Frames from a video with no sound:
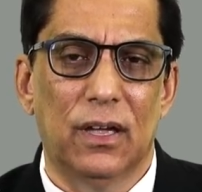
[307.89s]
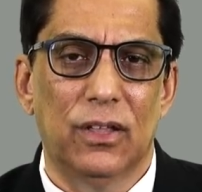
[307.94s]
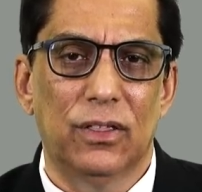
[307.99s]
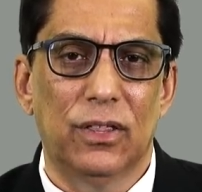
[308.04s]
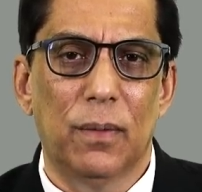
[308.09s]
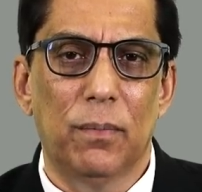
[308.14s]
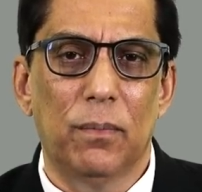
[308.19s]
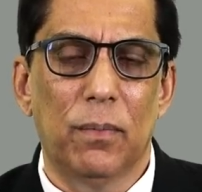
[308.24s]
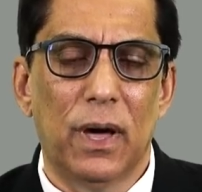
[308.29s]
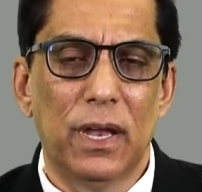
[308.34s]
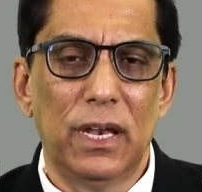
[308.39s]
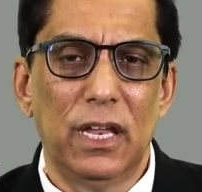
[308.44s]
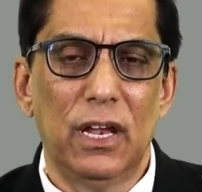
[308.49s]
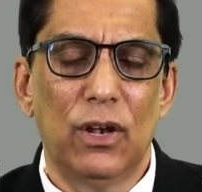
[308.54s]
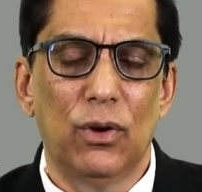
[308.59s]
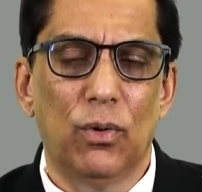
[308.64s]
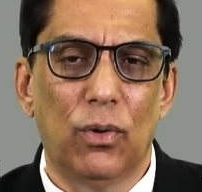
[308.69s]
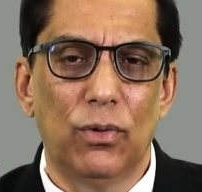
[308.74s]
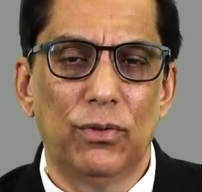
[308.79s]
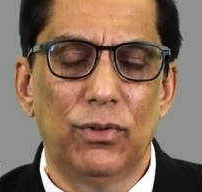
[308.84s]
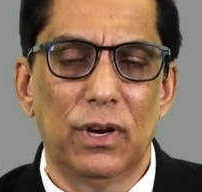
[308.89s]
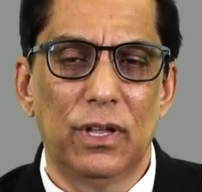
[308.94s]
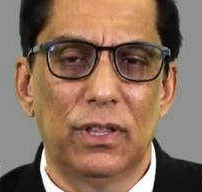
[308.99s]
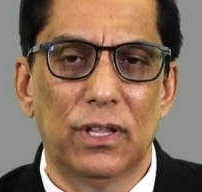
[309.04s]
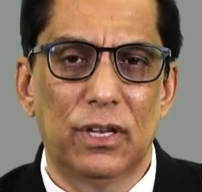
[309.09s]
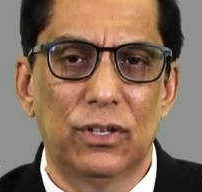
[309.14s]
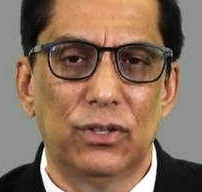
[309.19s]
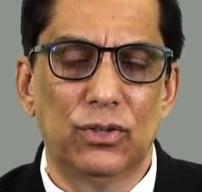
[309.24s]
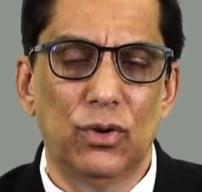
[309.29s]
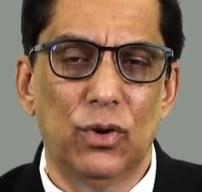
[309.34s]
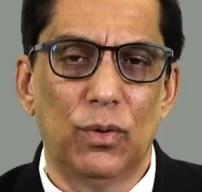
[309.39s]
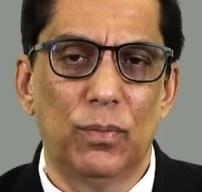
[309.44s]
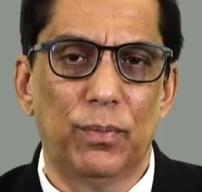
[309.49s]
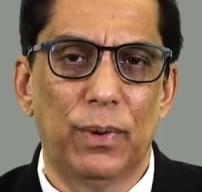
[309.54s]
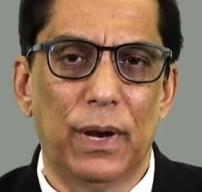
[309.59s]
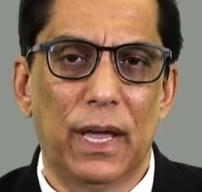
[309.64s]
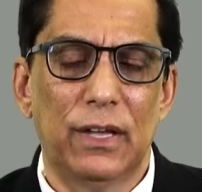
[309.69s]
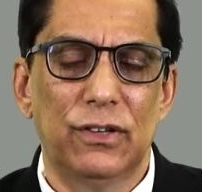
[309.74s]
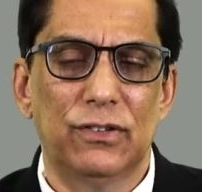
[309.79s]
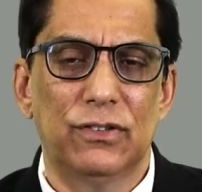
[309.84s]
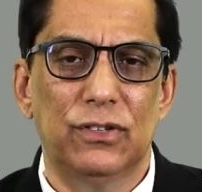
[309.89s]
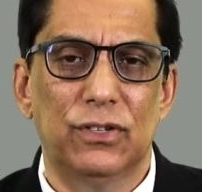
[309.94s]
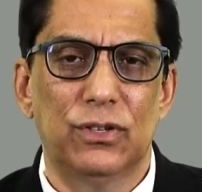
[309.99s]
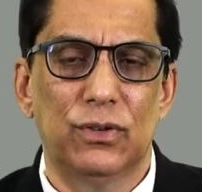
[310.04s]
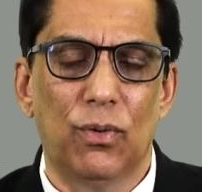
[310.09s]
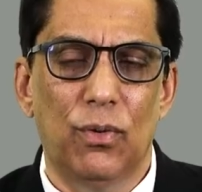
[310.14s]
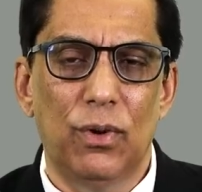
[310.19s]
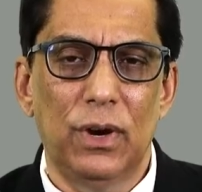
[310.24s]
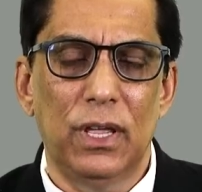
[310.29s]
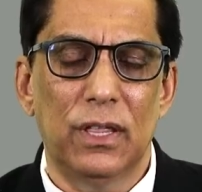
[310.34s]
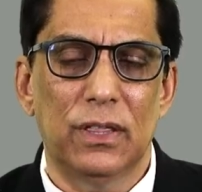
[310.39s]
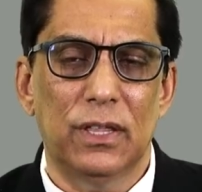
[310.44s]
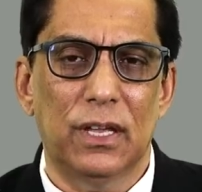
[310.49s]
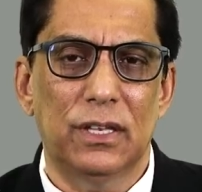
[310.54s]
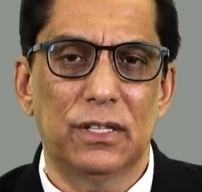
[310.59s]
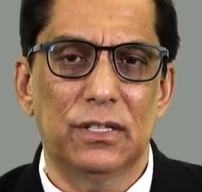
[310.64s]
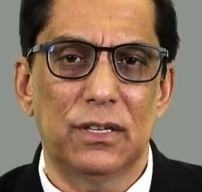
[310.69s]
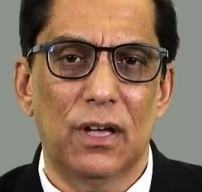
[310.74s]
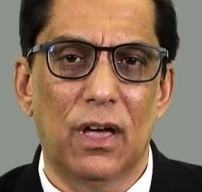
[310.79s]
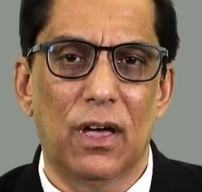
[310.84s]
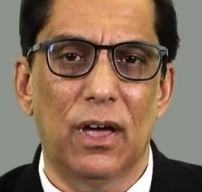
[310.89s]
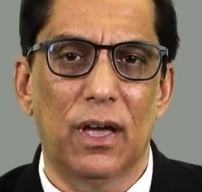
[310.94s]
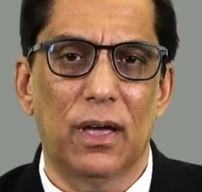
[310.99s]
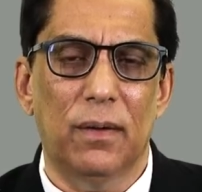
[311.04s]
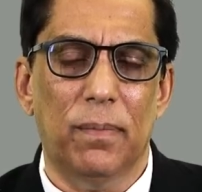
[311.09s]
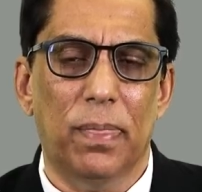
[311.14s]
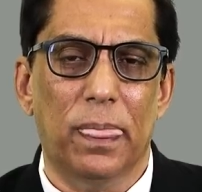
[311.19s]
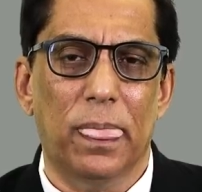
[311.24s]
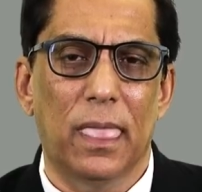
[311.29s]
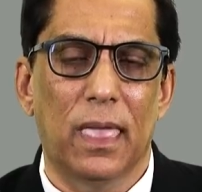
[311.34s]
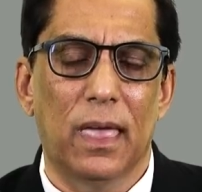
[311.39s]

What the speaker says: The money laundering that took place during that time,